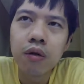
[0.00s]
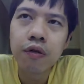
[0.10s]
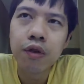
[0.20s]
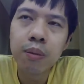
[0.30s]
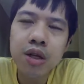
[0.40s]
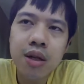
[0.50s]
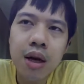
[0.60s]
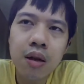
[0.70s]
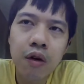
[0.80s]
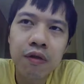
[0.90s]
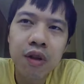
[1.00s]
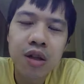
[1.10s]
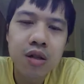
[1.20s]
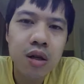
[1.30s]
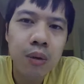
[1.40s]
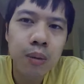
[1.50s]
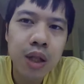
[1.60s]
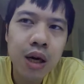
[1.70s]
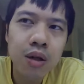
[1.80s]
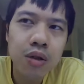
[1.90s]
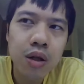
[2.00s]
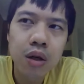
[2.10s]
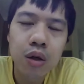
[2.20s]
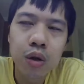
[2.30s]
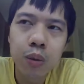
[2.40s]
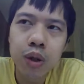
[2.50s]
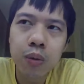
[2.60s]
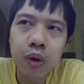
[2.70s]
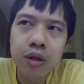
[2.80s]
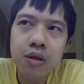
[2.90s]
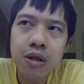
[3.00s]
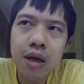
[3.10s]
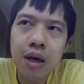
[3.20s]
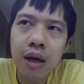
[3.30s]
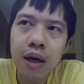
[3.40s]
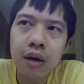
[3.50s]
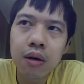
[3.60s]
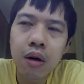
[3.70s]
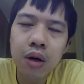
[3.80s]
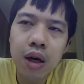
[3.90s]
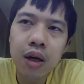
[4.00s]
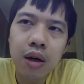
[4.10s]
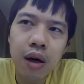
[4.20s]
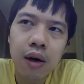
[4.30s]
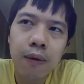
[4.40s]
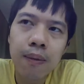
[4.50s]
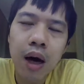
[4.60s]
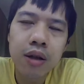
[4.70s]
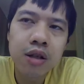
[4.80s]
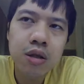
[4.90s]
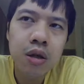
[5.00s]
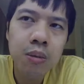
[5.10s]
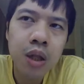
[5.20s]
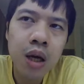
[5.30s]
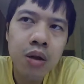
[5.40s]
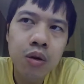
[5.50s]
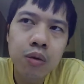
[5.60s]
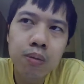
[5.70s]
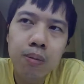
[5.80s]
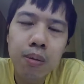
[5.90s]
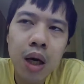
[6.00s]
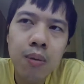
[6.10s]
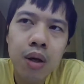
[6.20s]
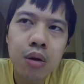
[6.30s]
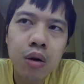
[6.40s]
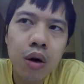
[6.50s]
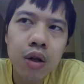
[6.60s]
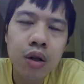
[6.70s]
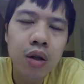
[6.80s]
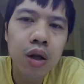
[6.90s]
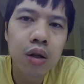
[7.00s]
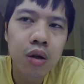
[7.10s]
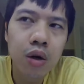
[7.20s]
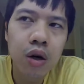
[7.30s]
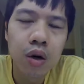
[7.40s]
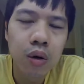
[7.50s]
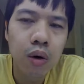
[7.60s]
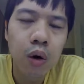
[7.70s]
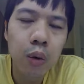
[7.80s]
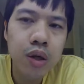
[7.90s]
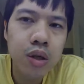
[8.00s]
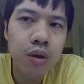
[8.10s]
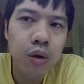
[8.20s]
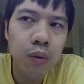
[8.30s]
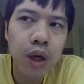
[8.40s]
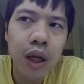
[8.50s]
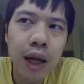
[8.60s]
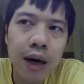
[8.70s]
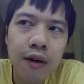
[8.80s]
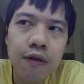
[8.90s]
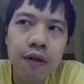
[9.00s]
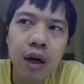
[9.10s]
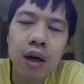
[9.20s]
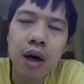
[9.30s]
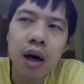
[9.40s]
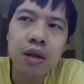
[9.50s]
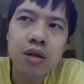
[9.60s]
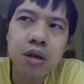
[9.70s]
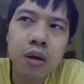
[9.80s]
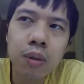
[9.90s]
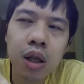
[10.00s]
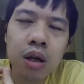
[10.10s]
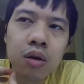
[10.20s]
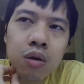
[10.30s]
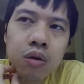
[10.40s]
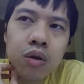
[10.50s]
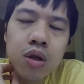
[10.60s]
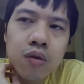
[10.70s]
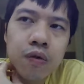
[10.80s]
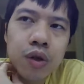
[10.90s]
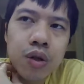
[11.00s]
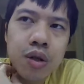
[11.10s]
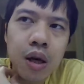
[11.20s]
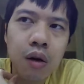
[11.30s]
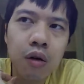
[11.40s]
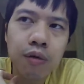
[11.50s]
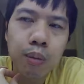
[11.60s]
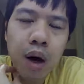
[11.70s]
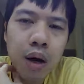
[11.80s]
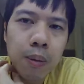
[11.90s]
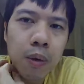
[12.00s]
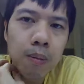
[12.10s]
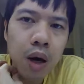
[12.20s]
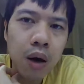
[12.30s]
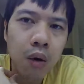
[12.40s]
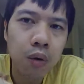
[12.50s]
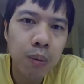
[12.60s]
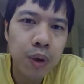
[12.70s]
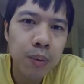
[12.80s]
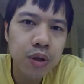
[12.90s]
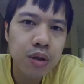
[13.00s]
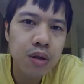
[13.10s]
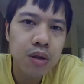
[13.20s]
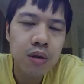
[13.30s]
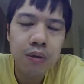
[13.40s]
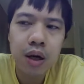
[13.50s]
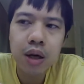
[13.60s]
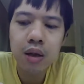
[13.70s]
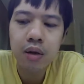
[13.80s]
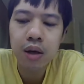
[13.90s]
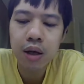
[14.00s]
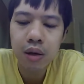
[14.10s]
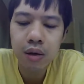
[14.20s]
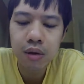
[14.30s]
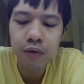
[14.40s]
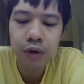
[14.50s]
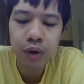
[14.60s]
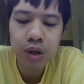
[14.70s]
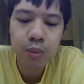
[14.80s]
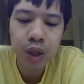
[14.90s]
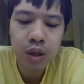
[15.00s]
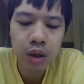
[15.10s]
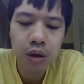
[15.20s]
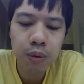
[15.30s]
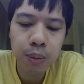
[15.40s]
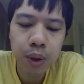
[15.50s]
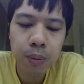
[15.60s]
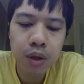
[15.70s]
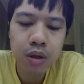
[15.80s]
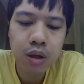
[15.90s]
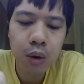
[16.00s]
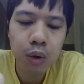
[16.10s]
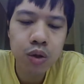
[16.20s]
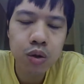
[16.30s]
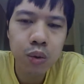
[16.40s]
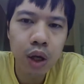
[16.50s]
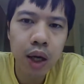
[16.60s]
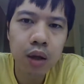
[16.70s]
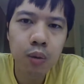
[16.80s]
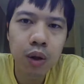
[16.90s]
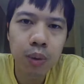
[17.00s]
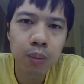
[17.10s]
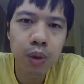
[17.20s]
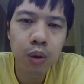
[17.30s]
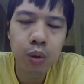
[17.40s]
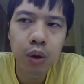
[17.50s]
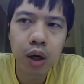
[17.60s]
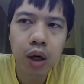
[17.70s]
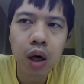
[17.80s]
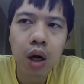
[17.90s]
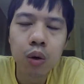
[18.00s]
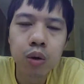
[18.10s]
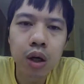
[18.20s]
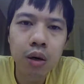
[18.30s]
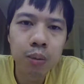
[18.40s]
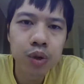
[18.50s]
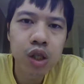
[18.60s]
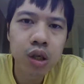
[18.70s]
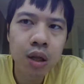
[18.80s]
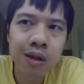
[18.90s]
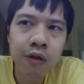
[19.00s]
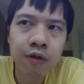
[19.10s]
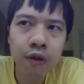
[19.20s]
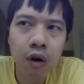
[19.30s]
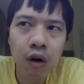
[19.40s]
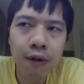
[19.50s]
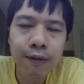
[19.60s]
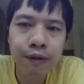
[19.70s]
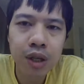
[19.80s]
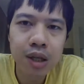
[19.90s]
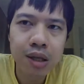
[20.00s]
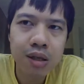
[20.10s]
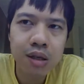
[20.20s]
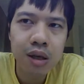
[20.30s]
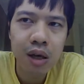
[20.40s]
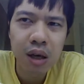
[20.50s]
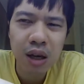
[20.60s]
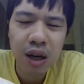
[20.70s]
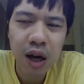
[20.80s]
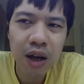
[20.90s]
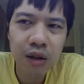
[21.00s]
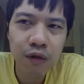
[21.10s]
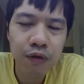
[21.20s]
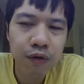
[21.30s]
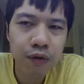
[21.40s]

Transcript: from the side of the discriminator, you would want to say like, okay, I discriminate you, maybe not in your, always in your real life. I discriminate you just for the sake of my own purposes, right? Like for this particular purpose, I want to relate with people who are appreciative of this kind of